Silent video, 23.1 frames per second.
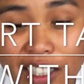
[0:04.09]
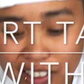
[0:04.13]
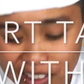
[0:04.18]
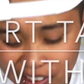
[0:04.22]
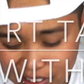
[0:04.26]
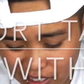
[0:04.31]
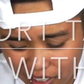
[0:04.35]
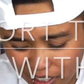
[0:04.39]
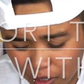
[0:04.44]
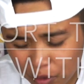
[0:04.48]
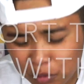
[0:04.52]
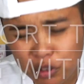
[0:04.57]

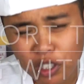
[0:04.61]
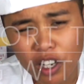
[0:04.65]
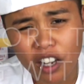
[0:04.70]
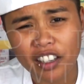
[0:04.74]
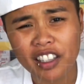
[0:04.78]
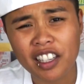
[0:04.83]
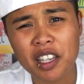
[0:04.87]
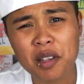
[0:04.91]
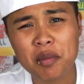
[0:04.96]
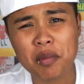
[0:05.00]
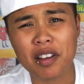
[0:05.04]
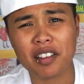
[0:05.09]
Today, I'm
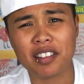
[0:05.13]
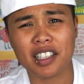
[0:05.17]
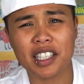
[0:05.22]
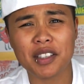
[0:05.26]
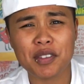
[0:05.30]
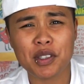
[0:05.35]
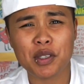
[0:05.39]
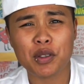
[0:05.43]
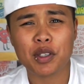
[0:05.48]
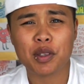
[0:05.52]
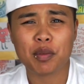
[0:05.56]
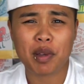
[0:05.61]
talking about
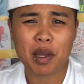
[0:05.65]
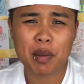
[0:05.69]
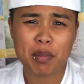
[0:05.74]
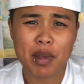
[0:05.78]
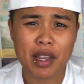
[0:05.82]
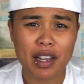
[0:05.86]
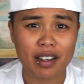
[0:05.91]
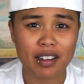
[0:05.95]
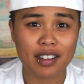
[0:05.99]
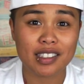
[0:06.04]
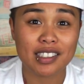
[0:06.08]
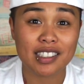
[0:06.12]
living with my
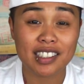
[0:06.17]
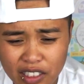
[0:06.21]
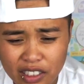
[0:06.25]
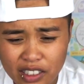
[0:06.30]
parents.